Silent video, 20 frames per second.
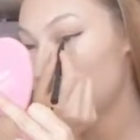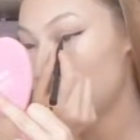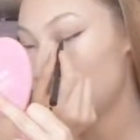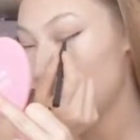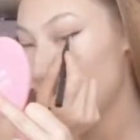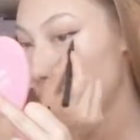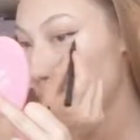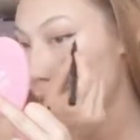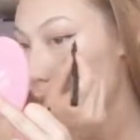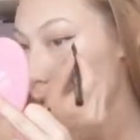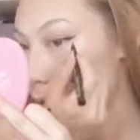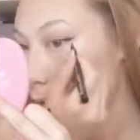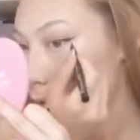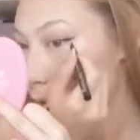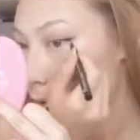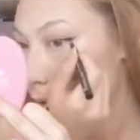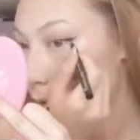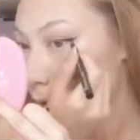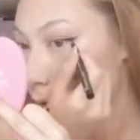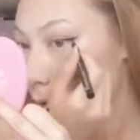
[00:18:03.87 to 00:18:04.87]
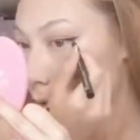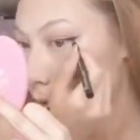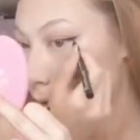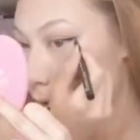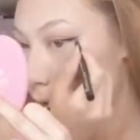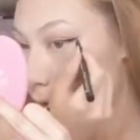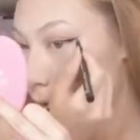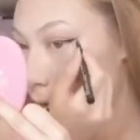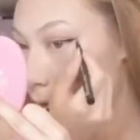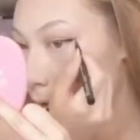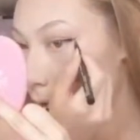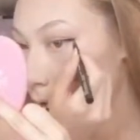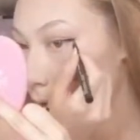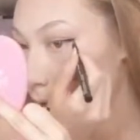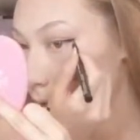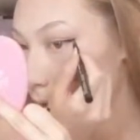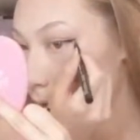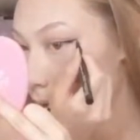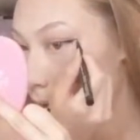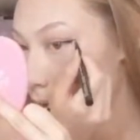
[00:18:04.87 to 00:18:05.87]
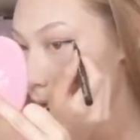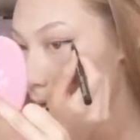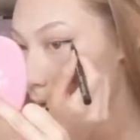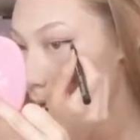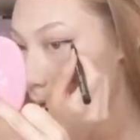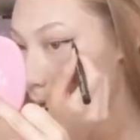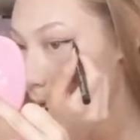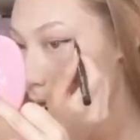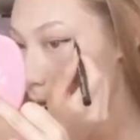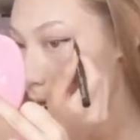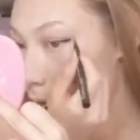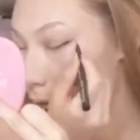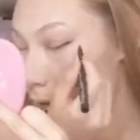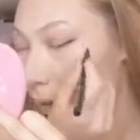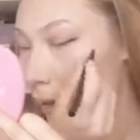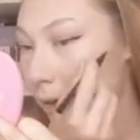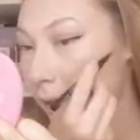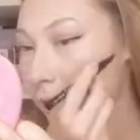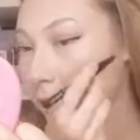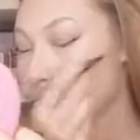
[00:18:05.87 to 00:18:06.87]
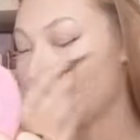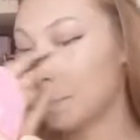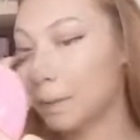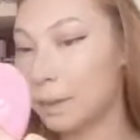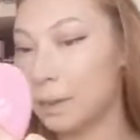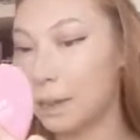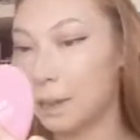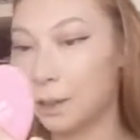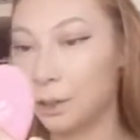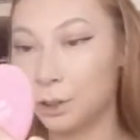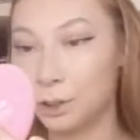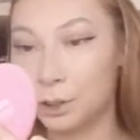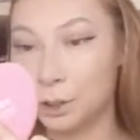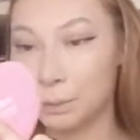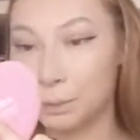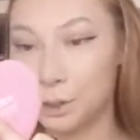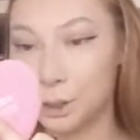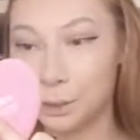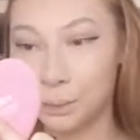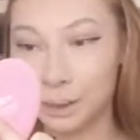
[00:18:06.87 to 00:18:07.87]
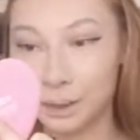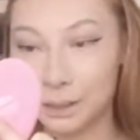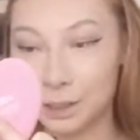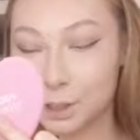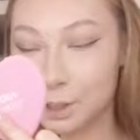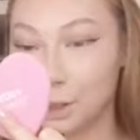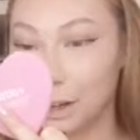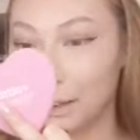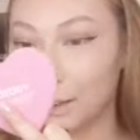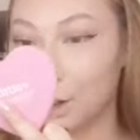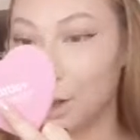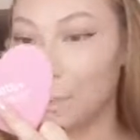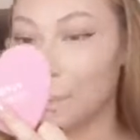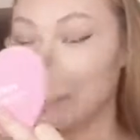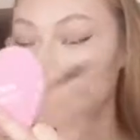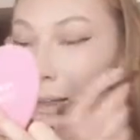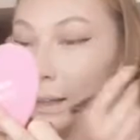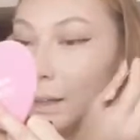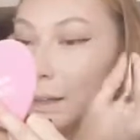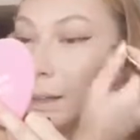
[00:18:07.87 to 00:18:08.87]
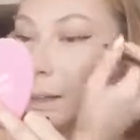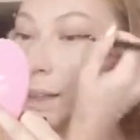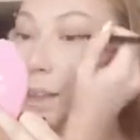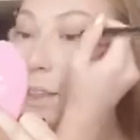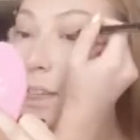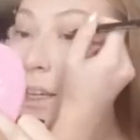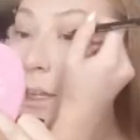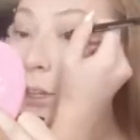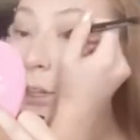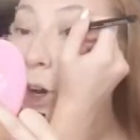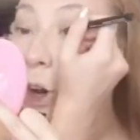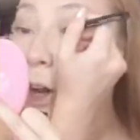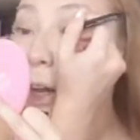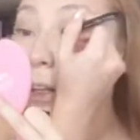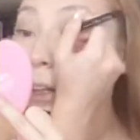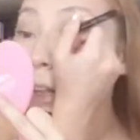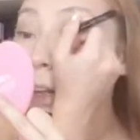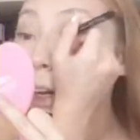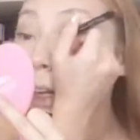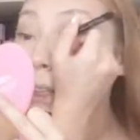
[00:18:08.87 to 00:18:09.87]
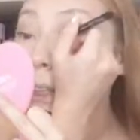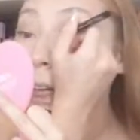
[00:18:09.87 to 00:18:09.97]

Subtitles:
in? Or is that just like something that YouTube's doing to try and copy TikTok and you guys